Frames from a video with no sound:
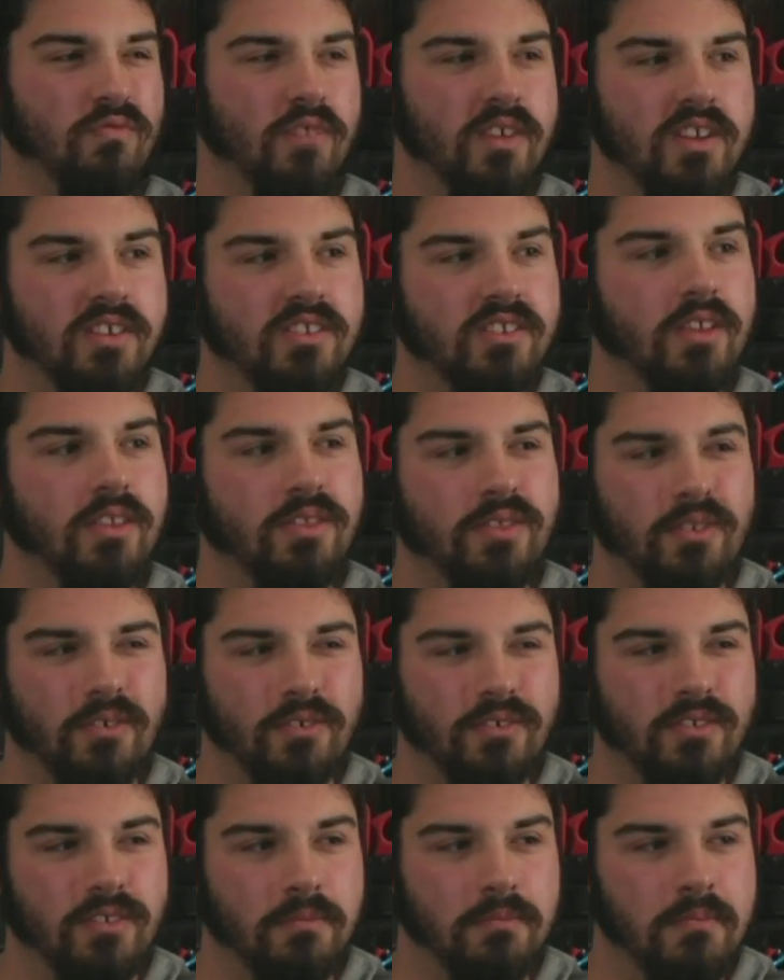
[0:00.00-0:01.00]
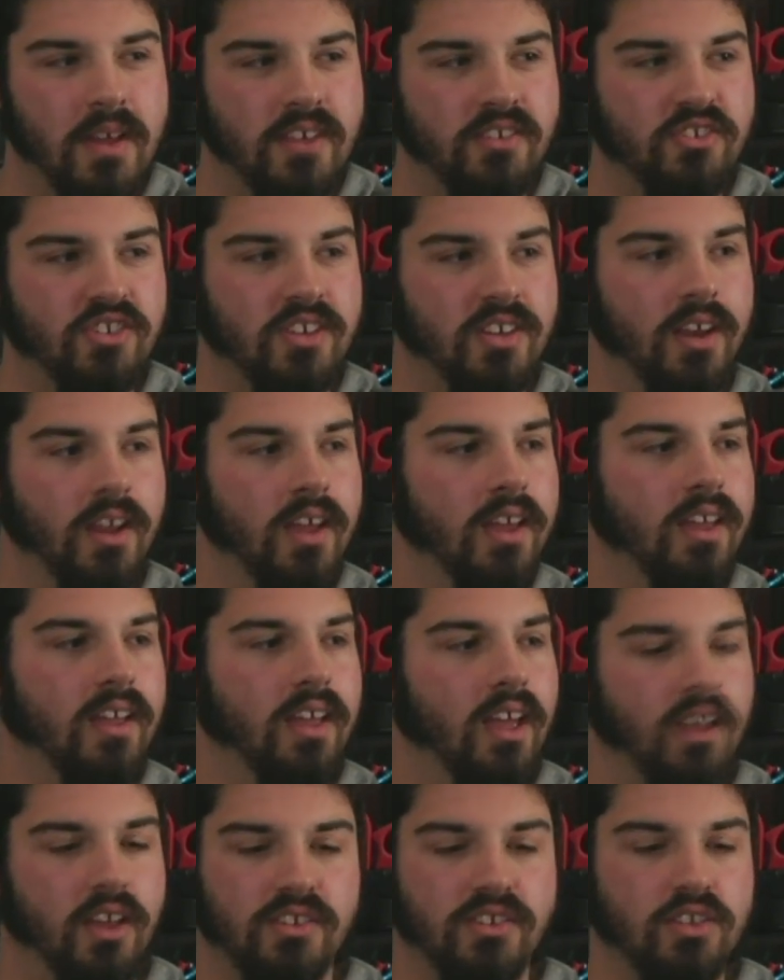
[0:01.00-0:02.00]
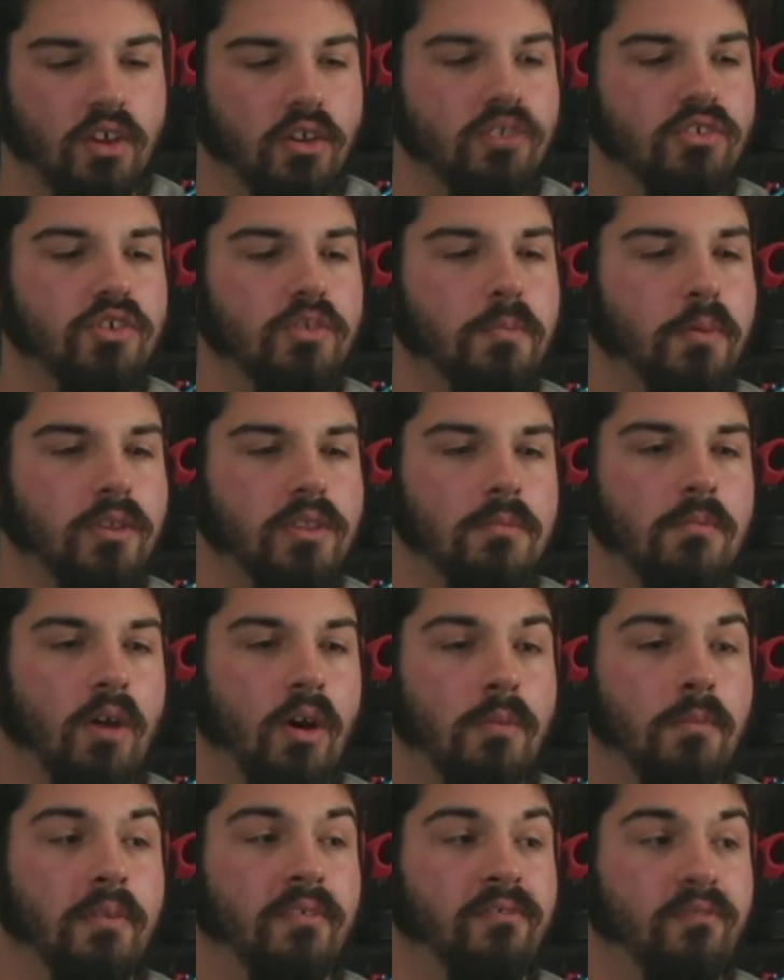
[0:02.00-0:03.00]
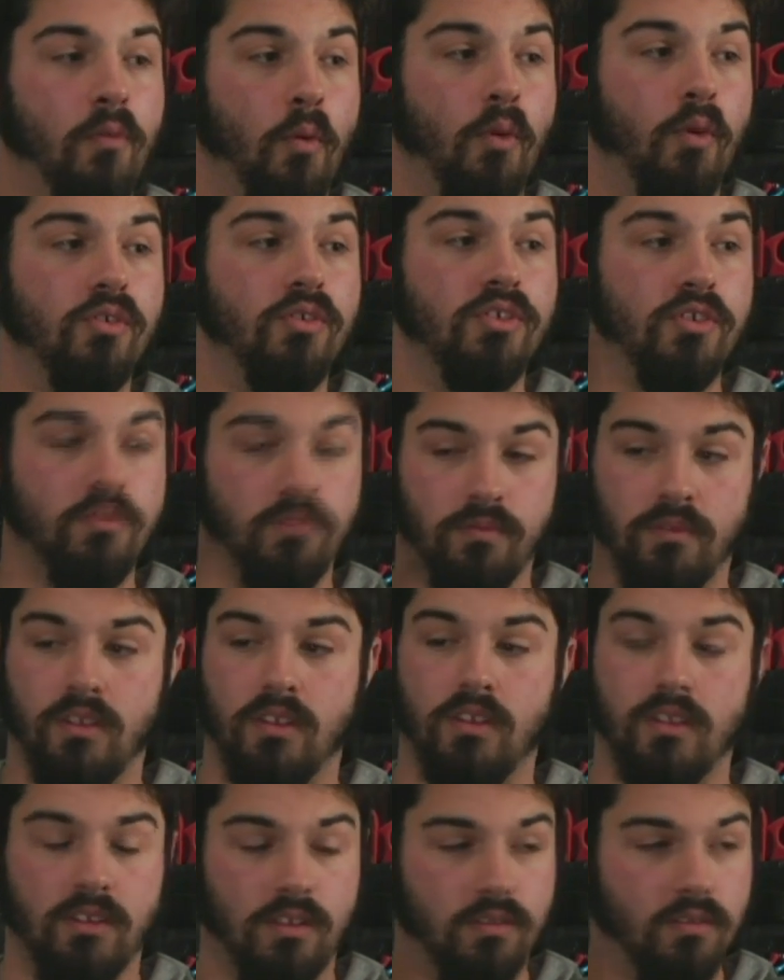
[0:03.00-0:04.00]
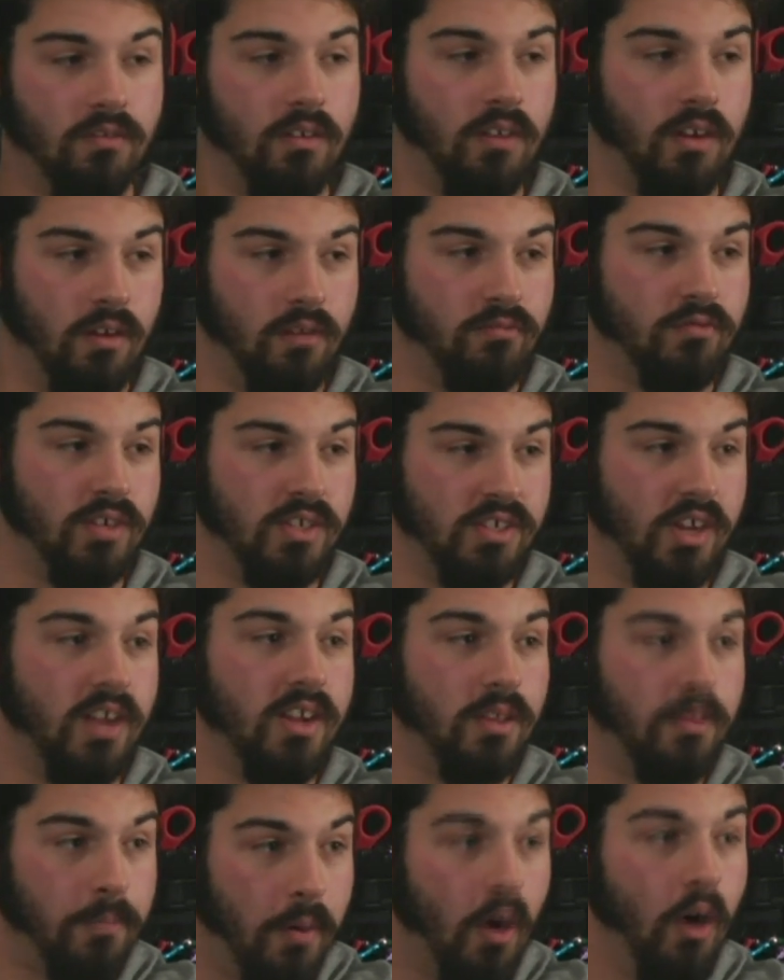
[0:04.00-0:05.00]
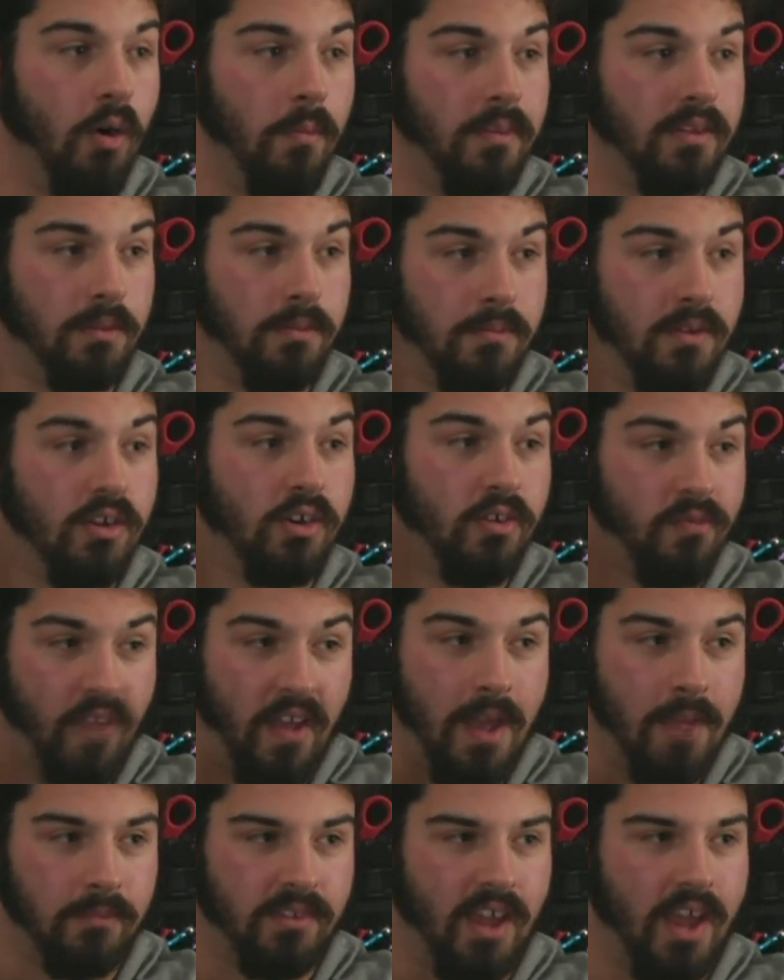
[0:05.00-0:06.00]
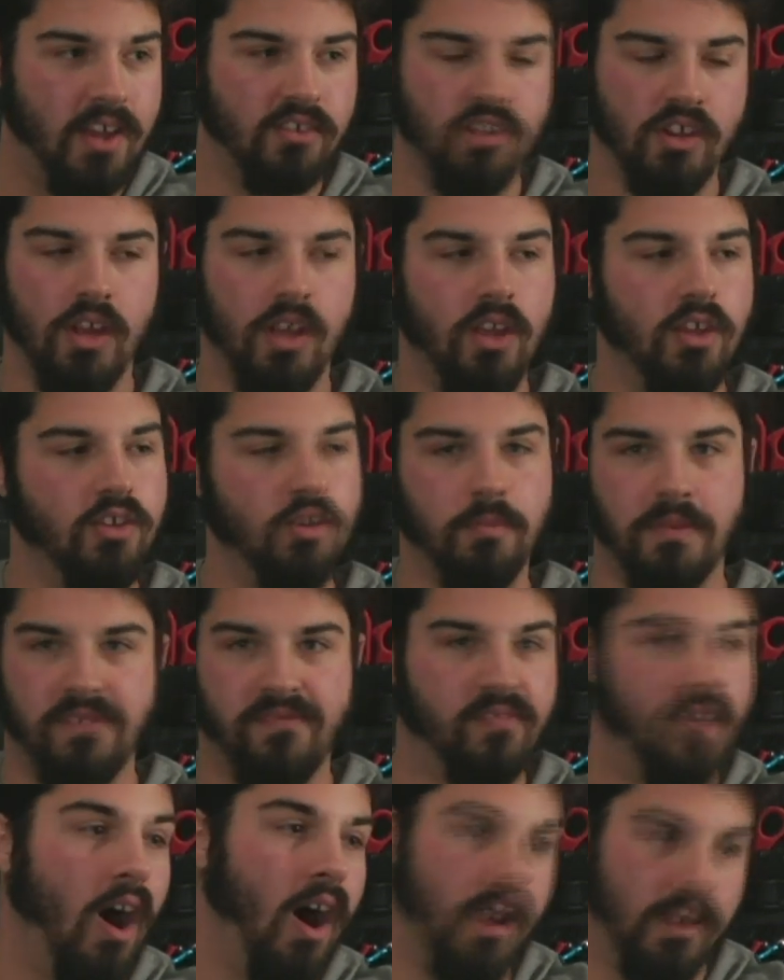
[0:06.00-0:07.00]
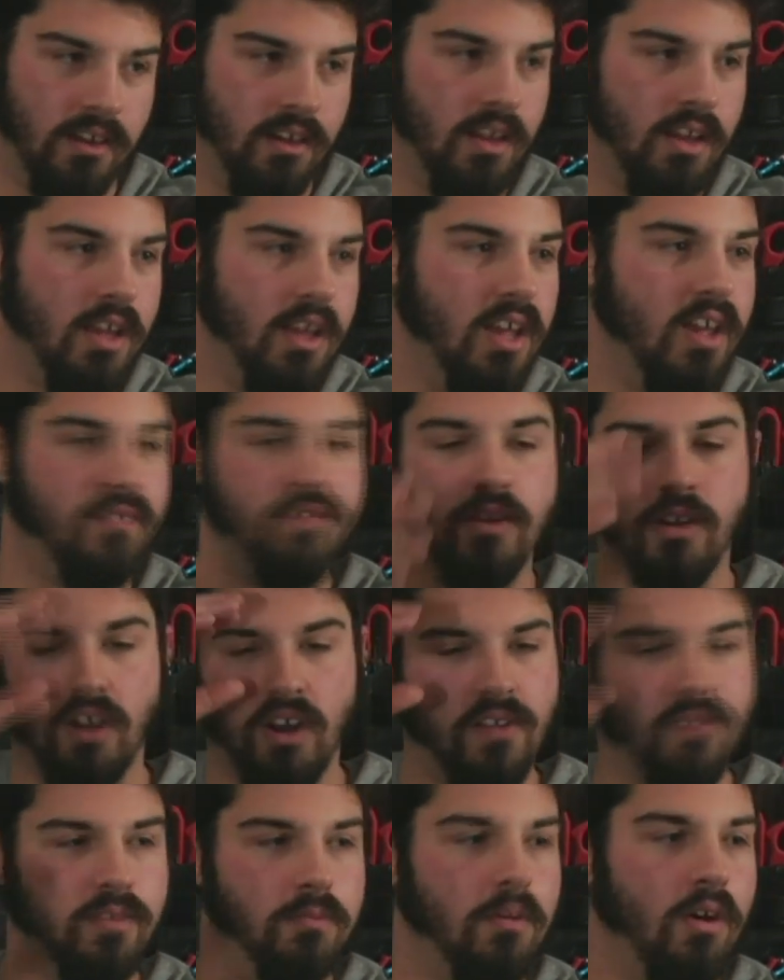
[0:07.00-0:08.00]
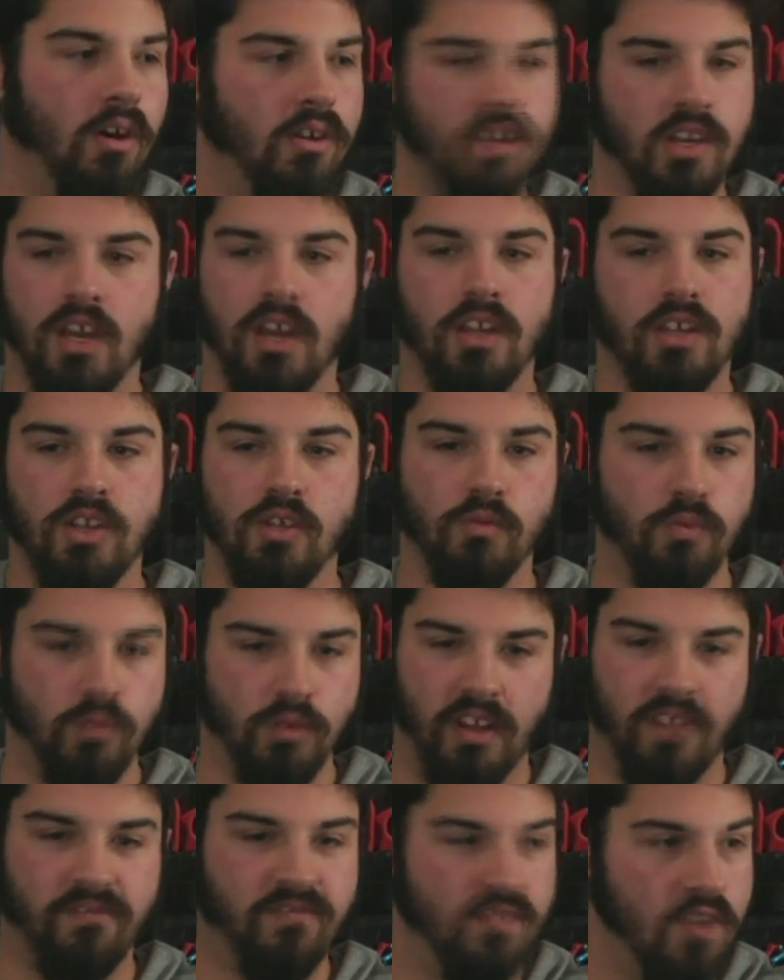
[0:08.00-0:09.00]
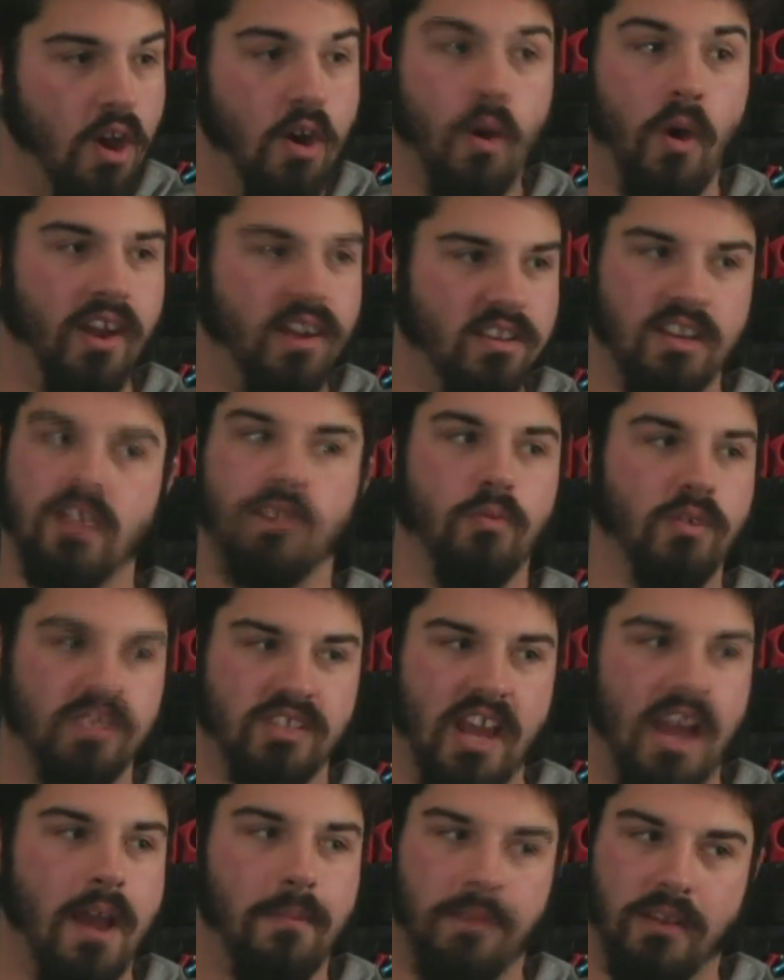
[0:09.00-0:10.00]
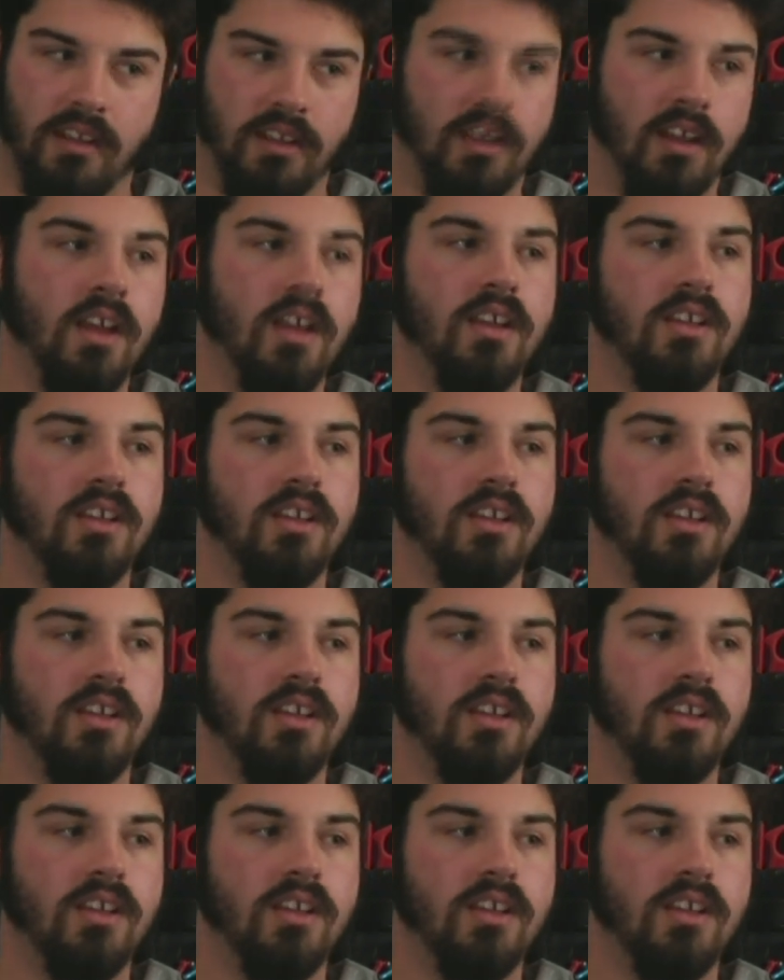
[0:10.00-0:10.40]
reach the third dimension, as long as you put them on before you recite the poem at the Mirror of Hamtash, you'll be fine. If you don't have them on, you will have no idea what's happening.